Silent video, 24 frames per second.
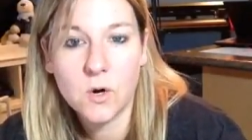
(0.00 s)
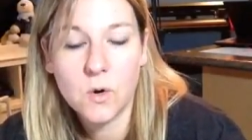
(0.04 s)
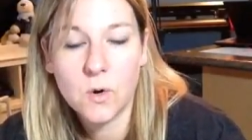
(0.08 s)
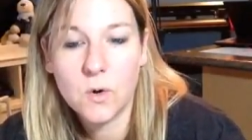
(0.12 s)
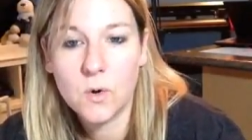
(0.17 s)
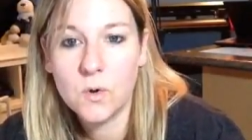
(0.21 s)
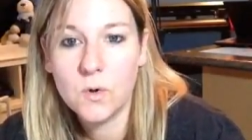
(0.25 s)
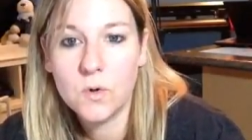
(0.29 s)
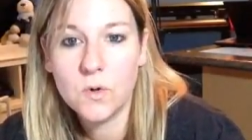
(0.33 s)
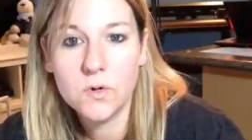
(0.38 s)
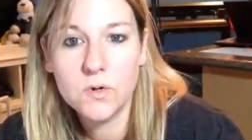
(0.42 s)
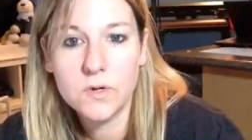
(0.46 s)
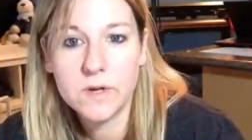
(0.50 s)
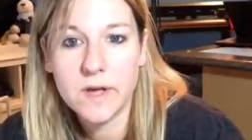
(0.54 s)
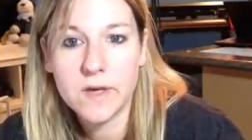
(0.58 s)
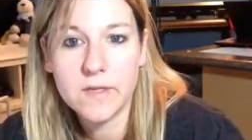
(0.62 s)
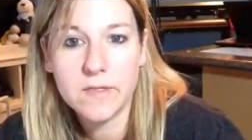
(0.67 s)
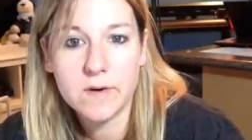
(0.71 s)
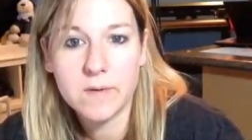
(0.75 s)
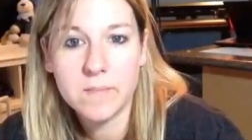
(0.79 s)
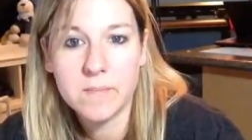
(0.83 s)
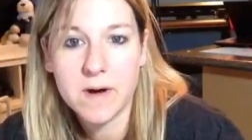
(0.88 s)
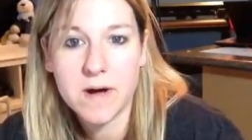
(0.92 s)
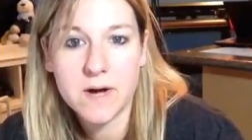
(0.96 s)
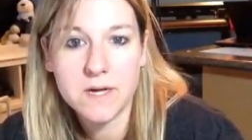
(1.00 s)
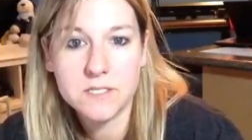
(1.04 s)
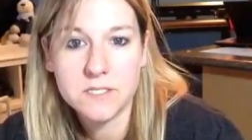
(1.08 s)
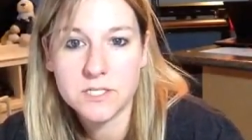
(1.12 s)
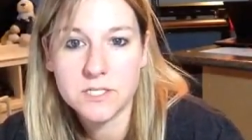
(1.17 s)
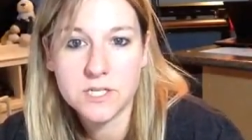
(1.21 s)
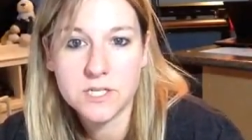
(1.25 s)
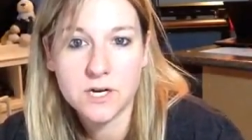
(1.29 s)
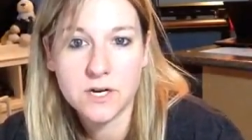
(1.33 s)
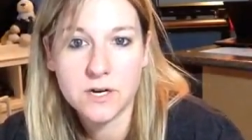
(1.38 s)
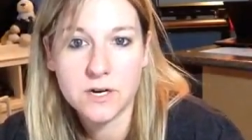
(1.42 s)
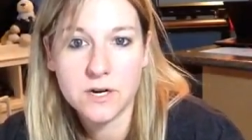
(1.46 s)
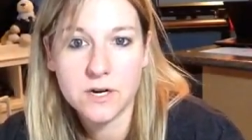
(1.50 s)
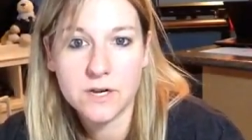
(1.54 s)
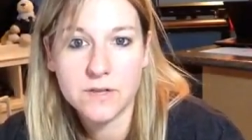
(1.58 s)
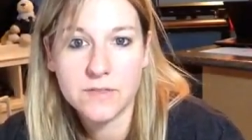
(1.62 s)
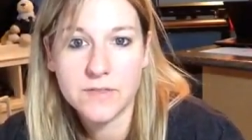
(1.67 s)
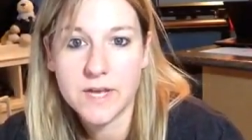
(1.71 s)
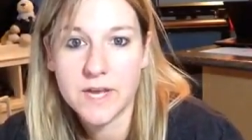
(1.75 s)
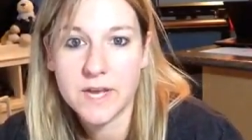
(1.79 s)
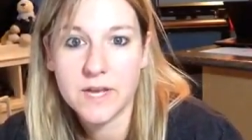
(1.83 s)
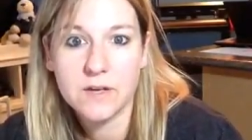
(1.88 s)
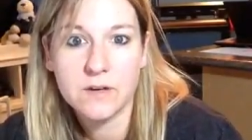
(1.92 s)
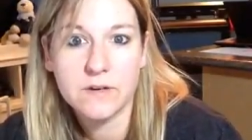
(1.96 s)
whole nother monster
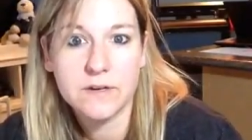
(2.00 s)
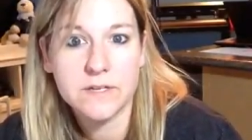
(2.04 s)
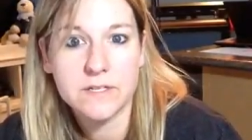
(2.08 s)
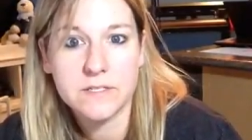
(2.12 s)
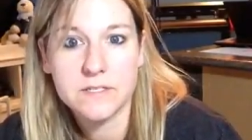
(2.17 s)
that you'll get